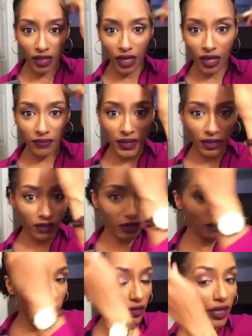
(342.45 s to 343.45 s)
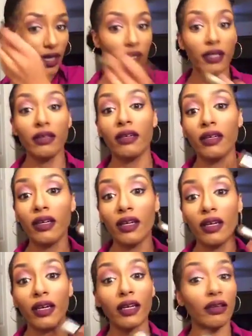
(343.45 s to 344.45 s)
up here on your forehead,
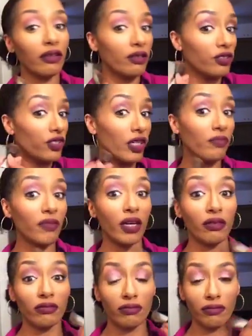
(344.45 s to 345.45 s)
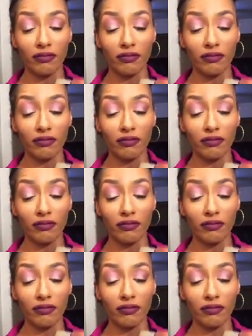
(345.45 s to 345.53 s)
and on your chin bone.